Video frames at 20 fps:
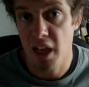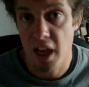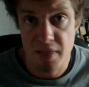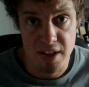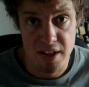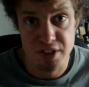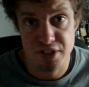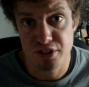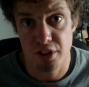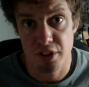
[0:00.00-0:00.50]

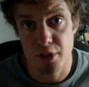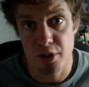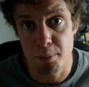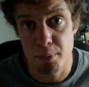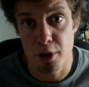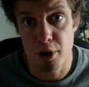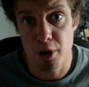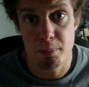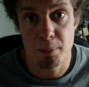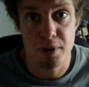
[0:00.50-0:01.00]
And that's not their
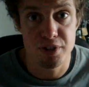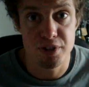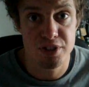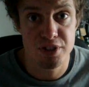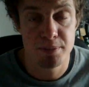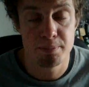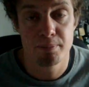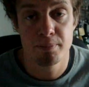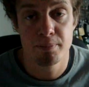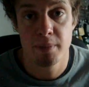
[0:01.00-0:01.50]

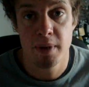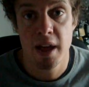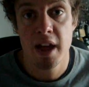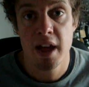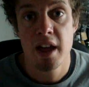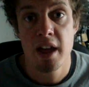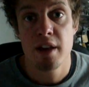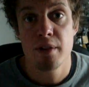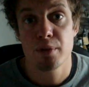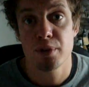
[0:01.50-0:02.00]
purpose.
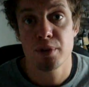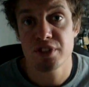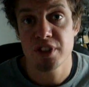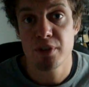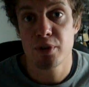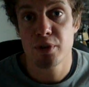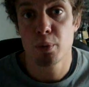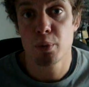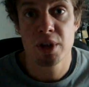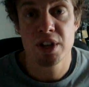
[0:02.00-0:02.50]
For
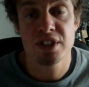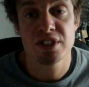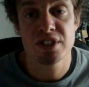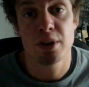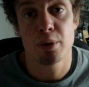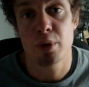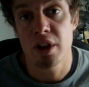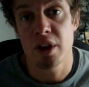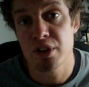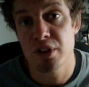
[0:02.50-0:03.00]
several weeks
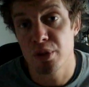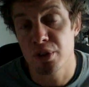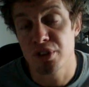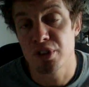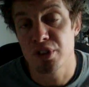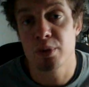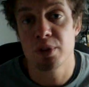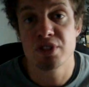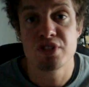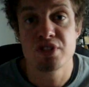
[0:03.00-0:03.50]
now, Randy
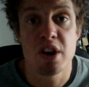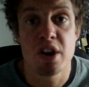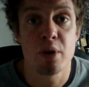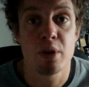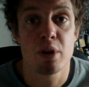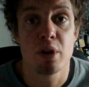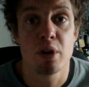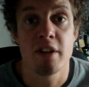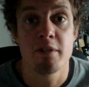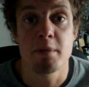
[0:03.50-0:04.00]
Orton and Chris
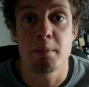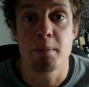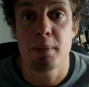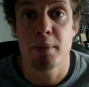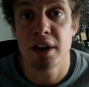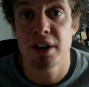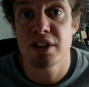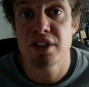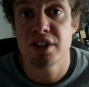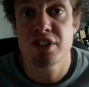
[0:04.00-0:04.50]
Jericho have been
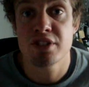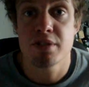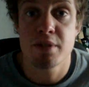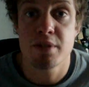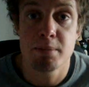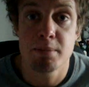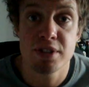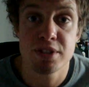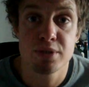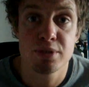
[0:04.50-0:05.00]
punished.
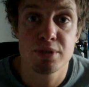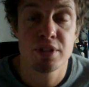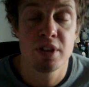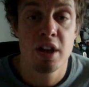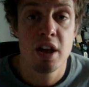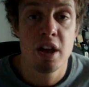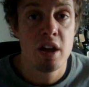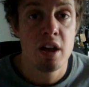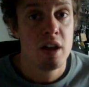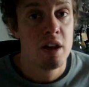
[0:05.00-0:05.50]
The Miz
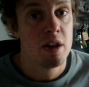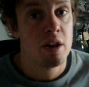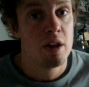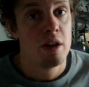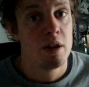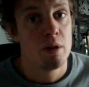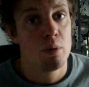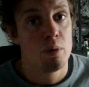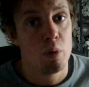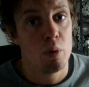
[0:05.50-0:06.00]

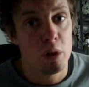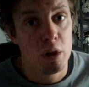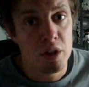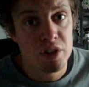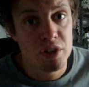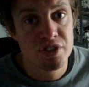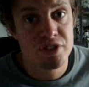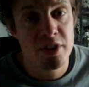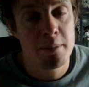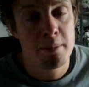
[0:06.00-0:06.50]

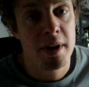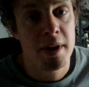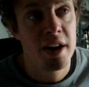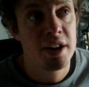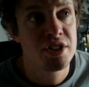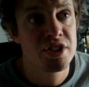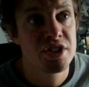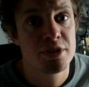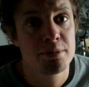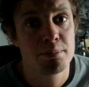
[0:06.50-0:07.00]
lost the
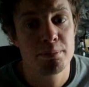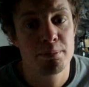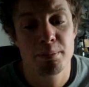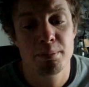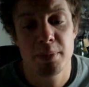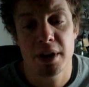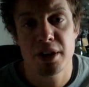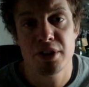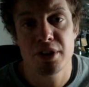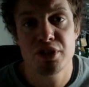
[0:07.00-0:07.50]
match,
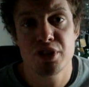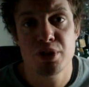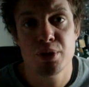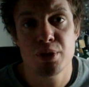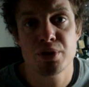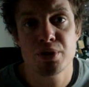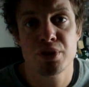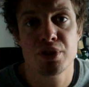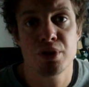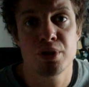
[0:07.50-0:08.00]
but
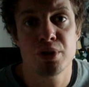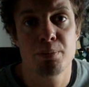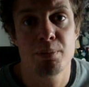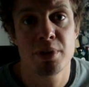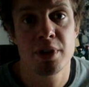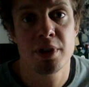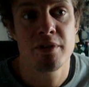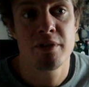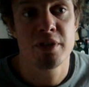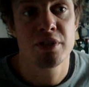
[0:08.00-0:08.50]
due to
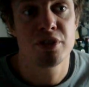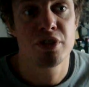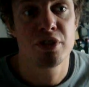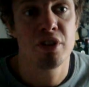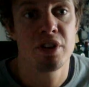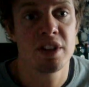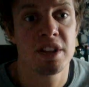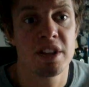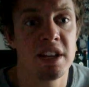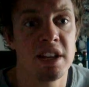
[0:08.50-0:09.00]
Piven
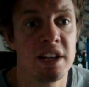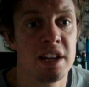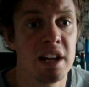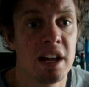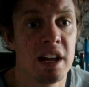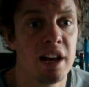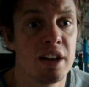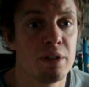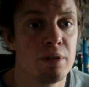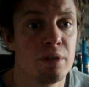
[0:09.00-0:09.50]
turning
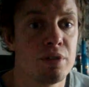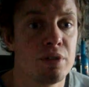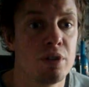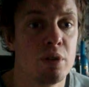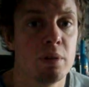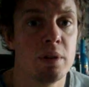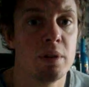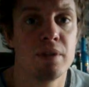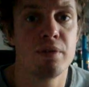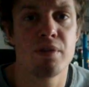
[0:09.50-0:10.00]
heel, I don't
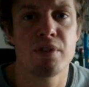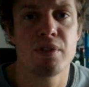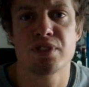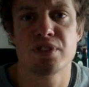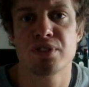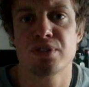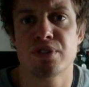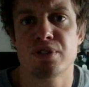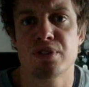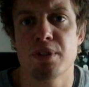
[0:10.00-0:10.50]
know if
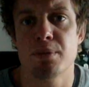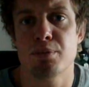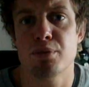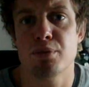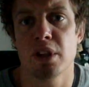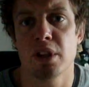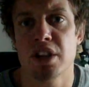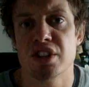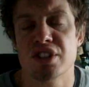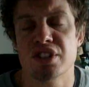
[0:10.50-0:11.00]
this
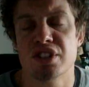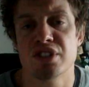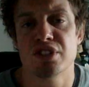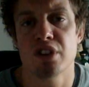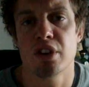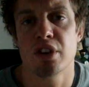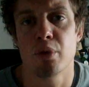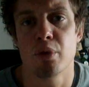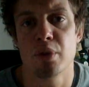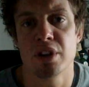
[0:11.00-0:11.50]
stipulations
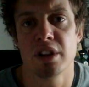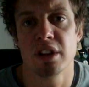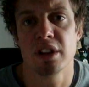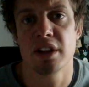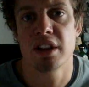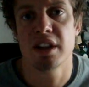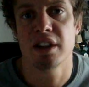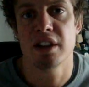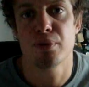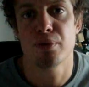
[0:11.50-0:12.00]
are
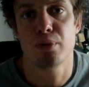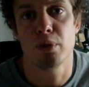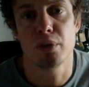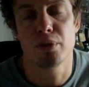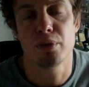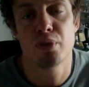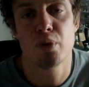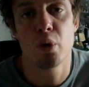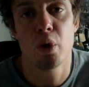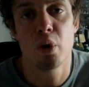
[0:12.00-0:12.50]
really in full
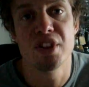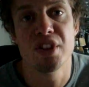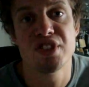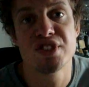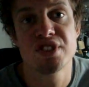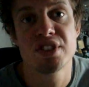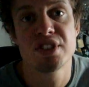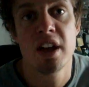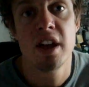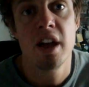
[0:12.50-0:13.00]

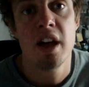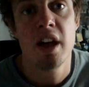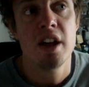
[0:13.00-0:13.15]
force.